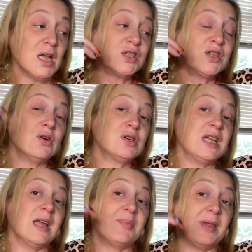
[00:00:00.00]
So
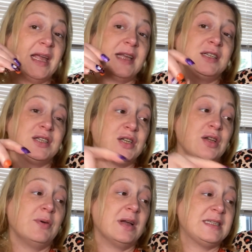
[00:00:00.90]
she had planned
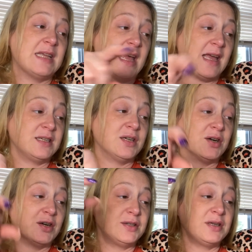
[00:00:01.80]
to attend
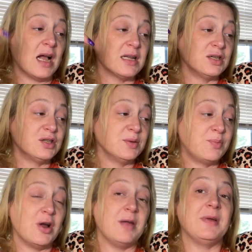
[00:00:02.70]
her doctor's
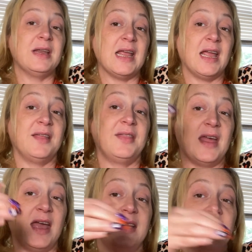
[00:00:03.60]
appointment and
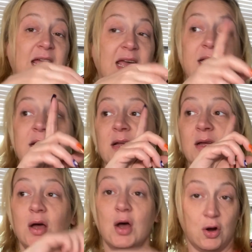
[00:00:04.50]
then head
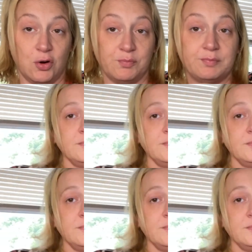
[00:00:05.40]
home.